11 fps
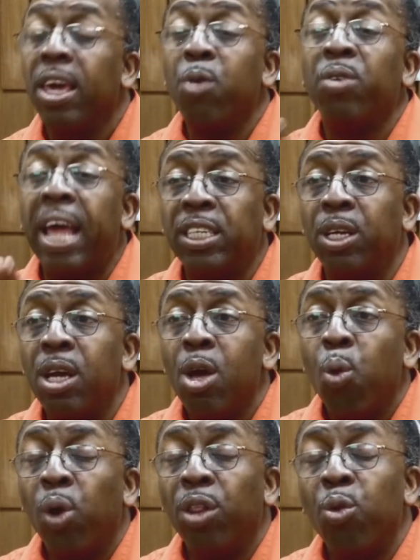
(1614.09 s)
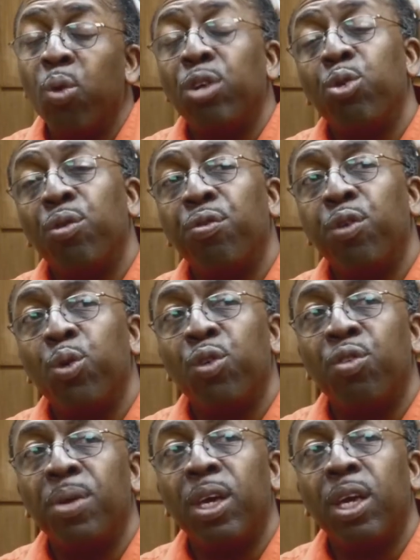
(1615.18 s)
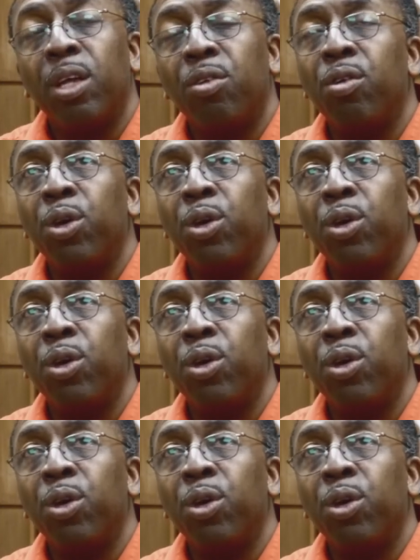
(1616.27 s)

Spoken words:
He was actually one of the ones who influenced me.